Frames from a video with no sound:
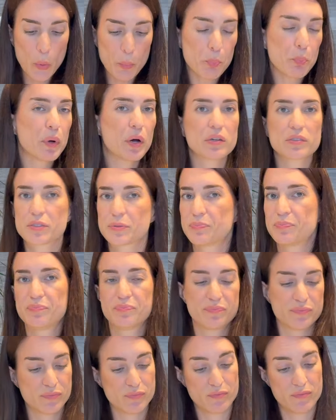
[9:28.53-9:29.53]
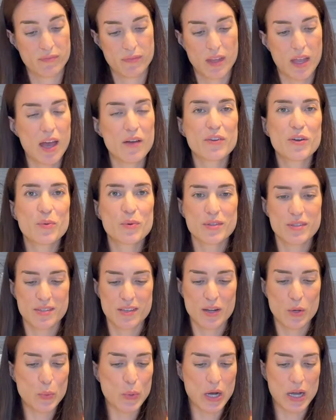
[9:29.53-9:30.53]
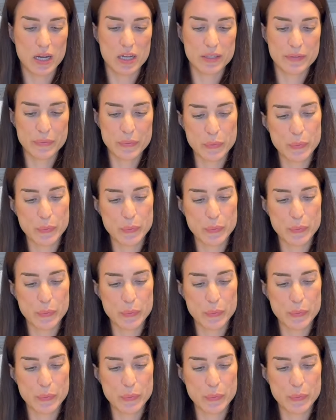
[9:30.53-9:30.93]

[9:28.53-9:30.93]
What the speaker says: But every once in a while,